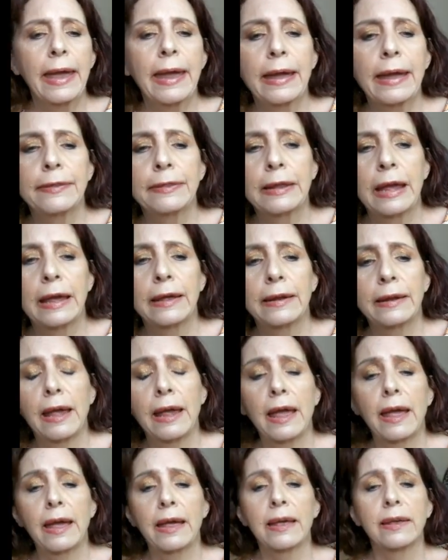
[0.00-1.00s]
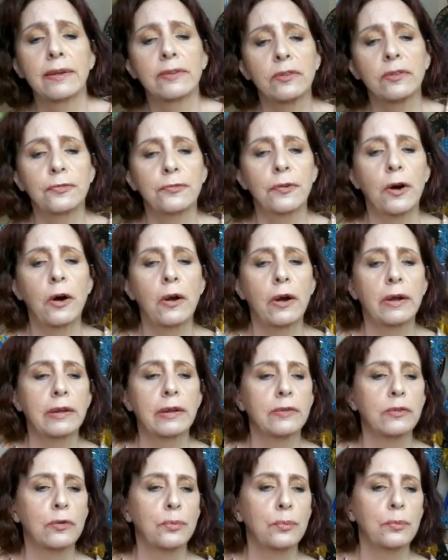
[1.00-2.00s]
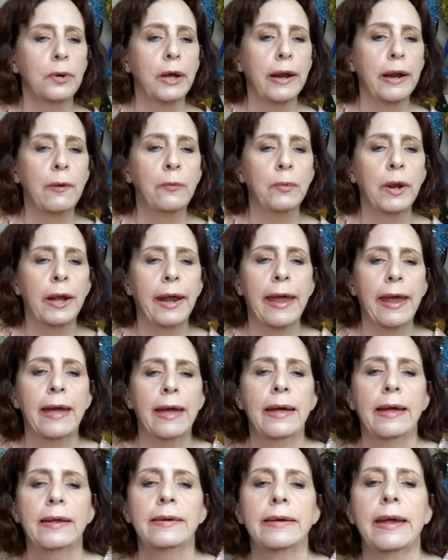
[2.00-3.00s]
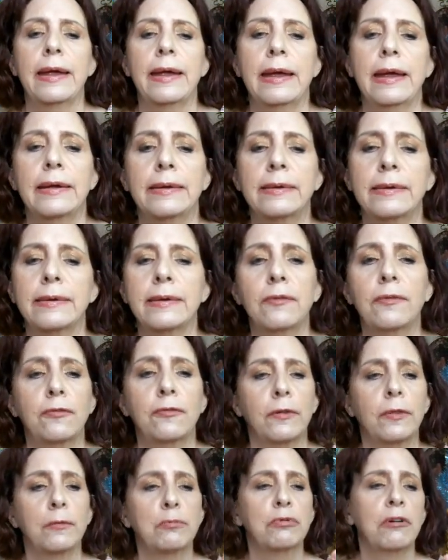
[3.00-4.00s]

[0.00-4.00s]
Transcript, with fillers: And then as far as what I went ahead and did for the